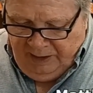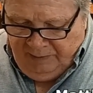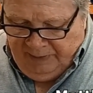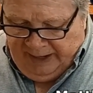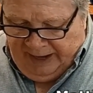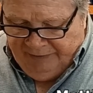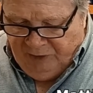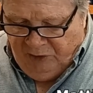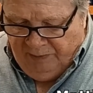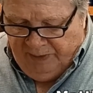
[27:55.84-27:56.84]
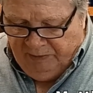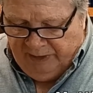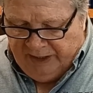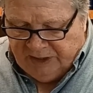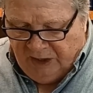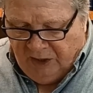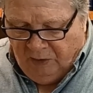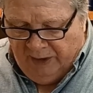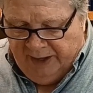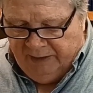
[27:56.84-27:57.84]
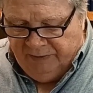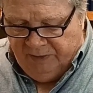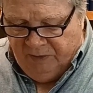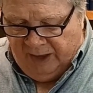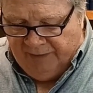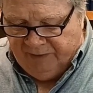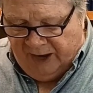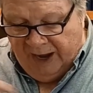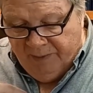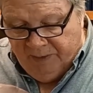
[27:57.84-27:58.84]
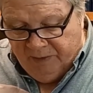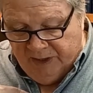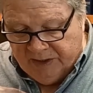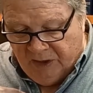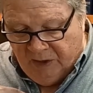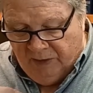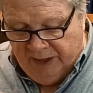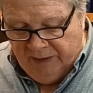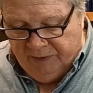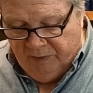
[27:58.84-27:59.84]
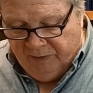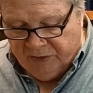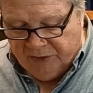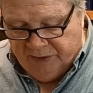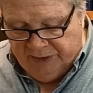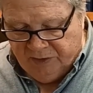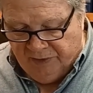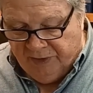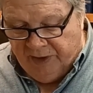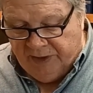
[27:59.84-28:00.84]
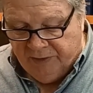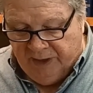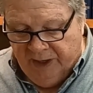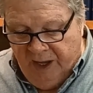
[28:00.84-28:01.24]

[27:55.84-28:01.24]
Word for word: but after you have been raised, I'll go ahead of you. After I have been raised, I'll go ahead of you. Verse 32, 33.